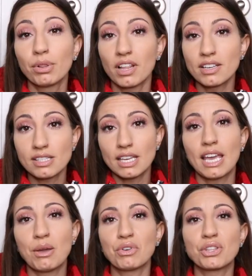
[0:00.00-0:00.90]
Plus they
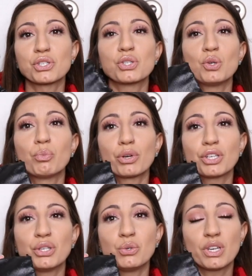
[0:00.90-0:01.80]
came with a super
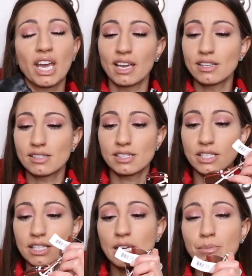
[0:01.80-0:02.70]
cute case
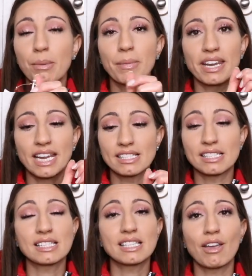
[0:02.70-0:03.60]
to keep them nice
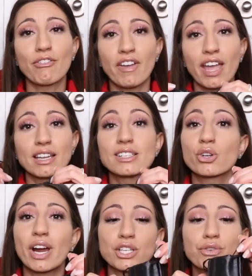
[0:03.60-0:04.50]
and safe and
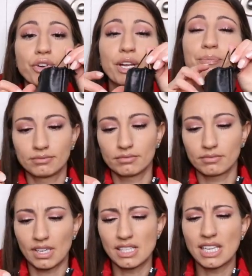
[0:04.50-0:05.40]
scratch free.
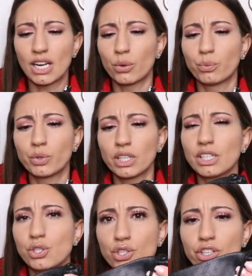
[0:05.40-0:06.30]
It's like a
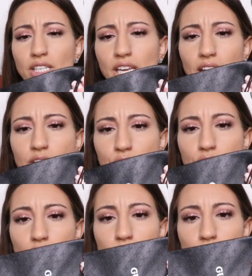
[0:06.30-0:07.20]
really sturdy case
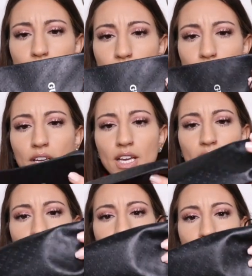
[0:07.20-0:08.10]
too.
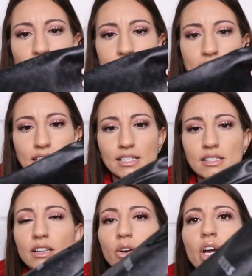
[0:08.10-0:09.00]
And it has the
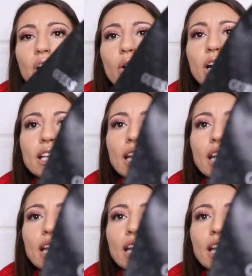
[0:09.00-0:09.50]
Guess logo and